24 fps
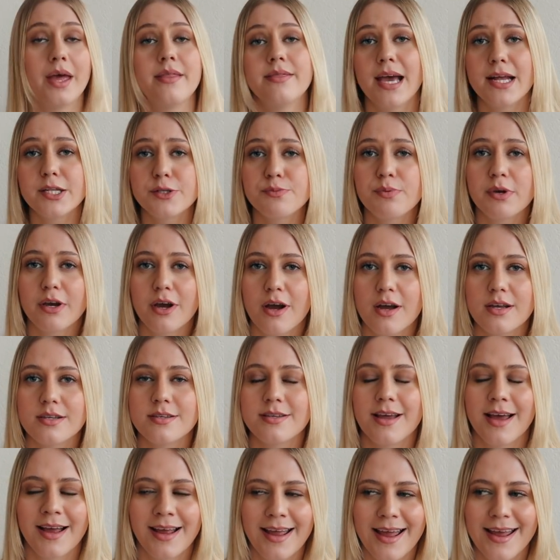And that's
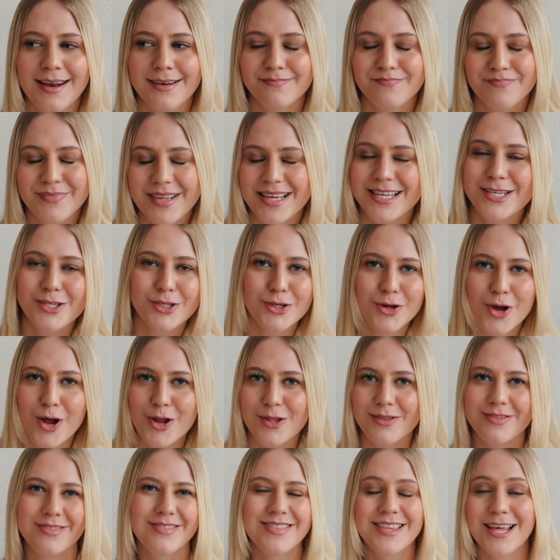because, again, it's
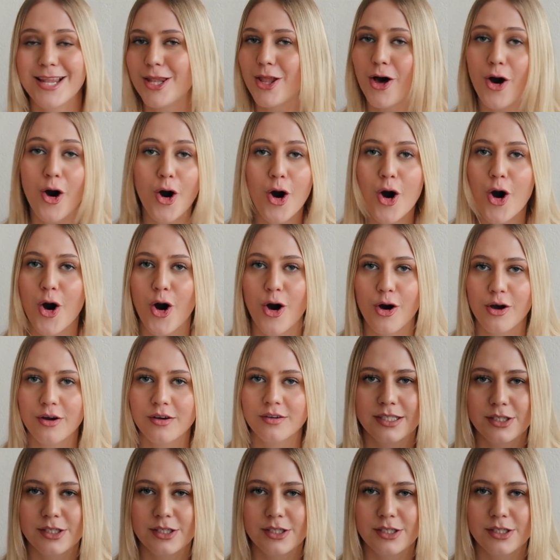not the law.